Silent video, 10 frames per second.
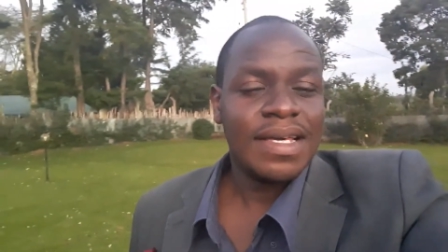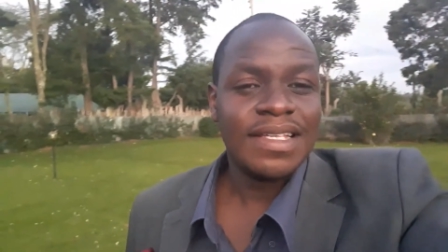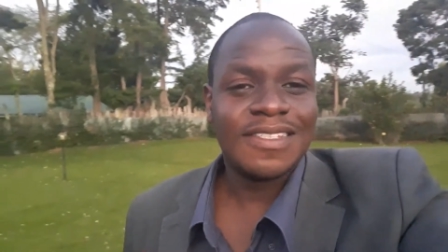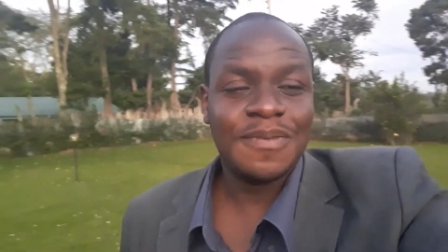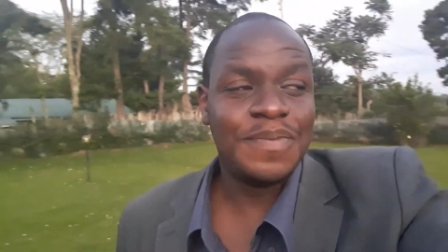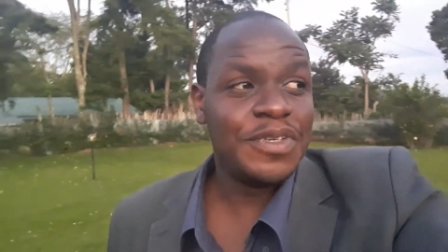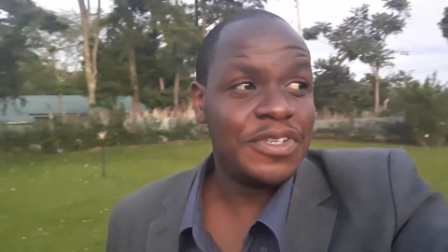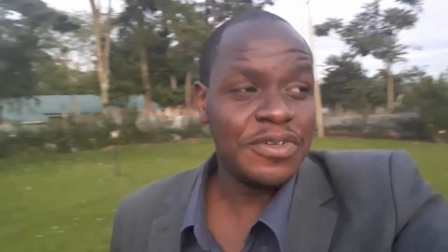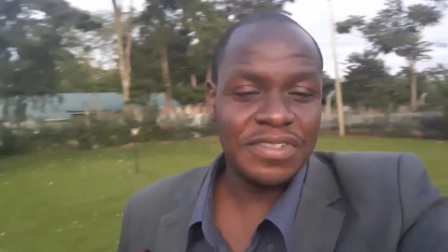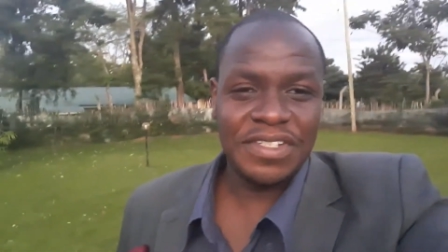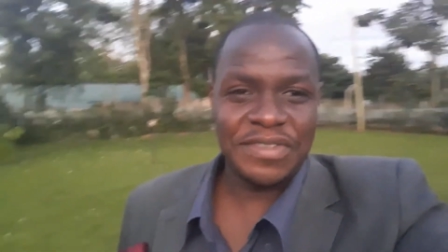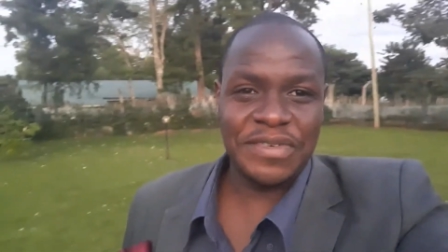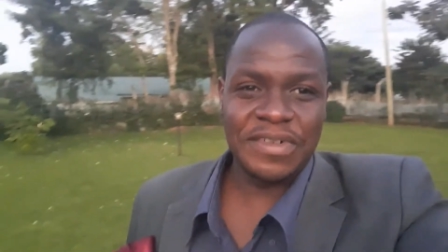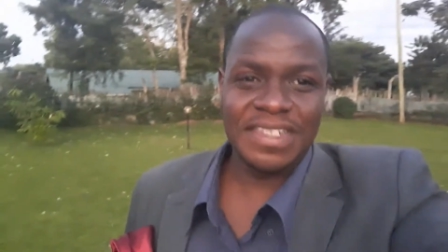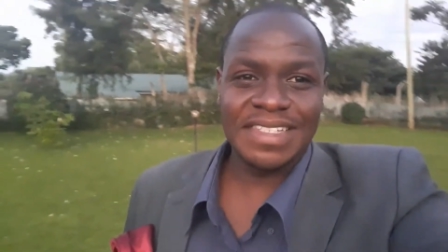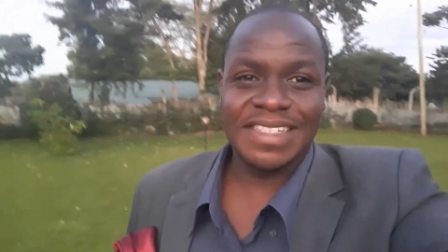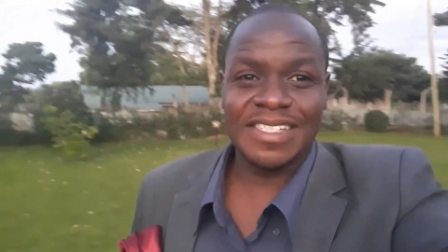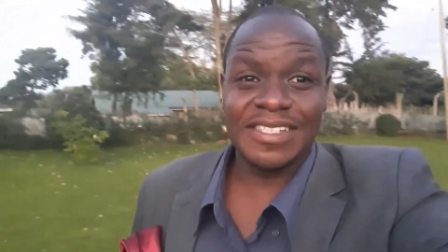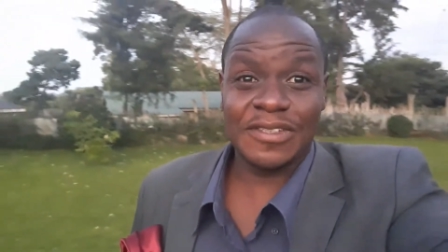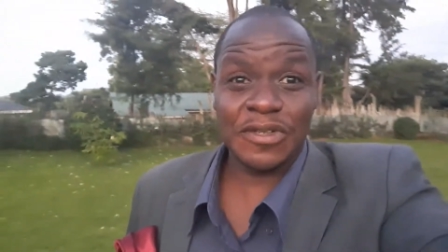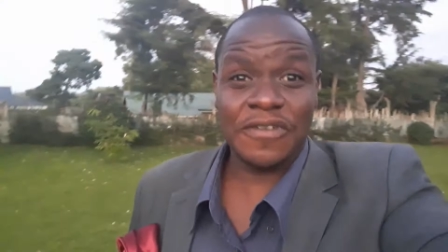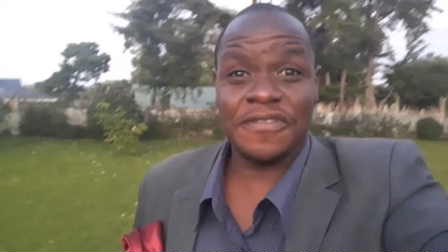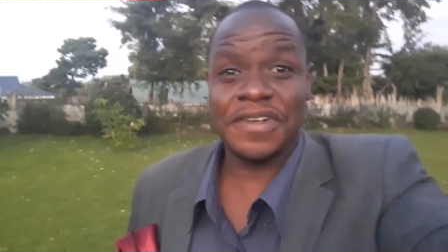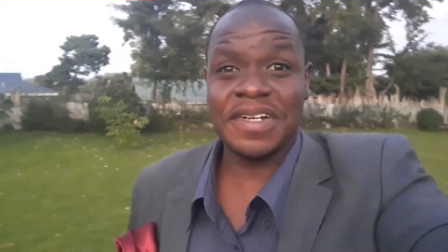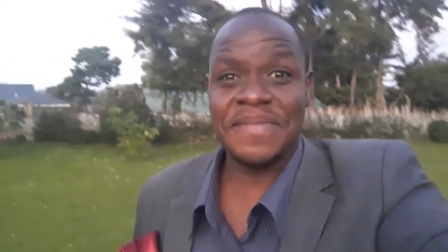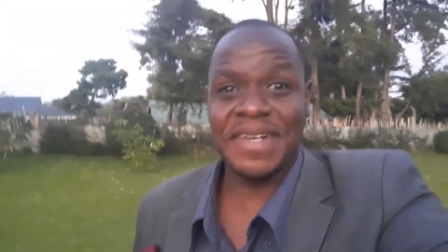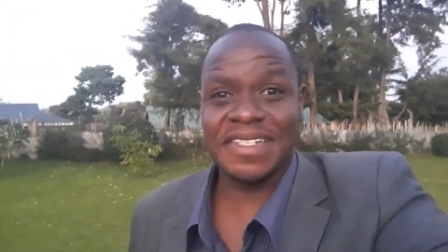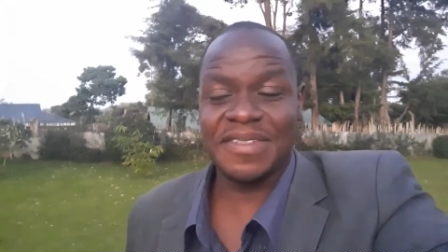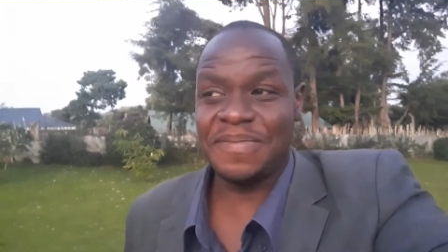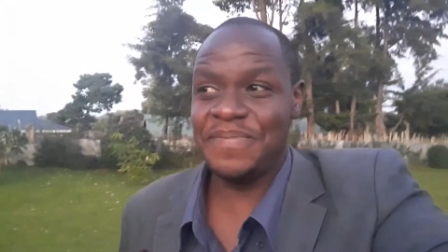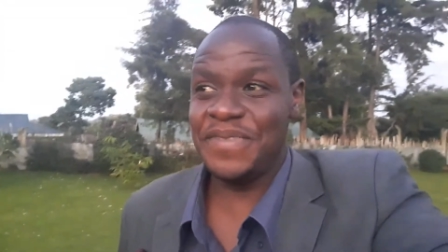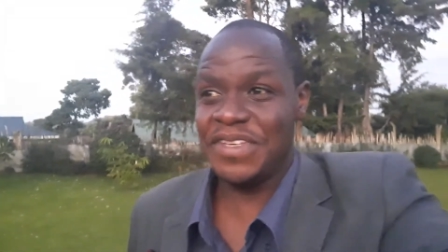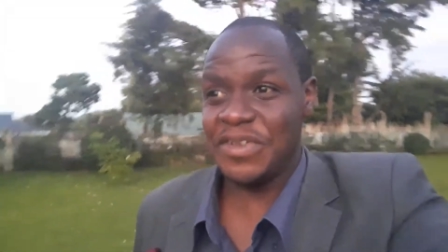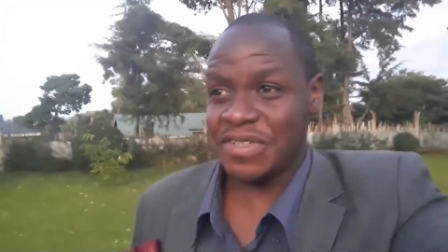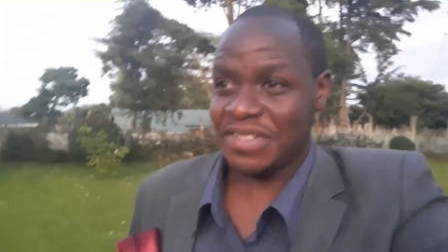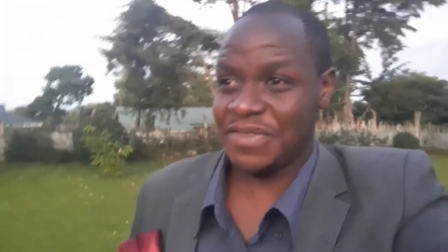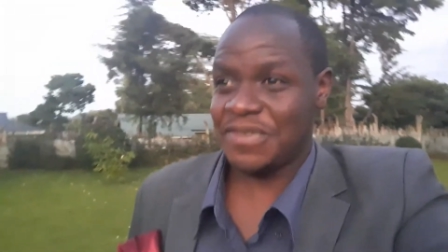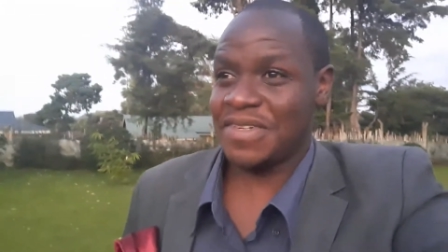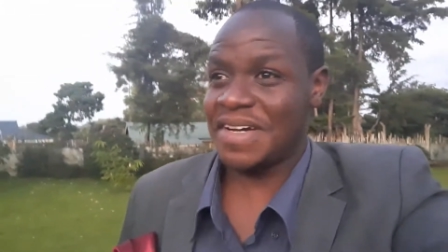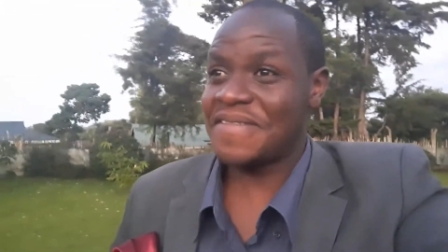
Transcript: it's beautiful. It's so very much beautiful.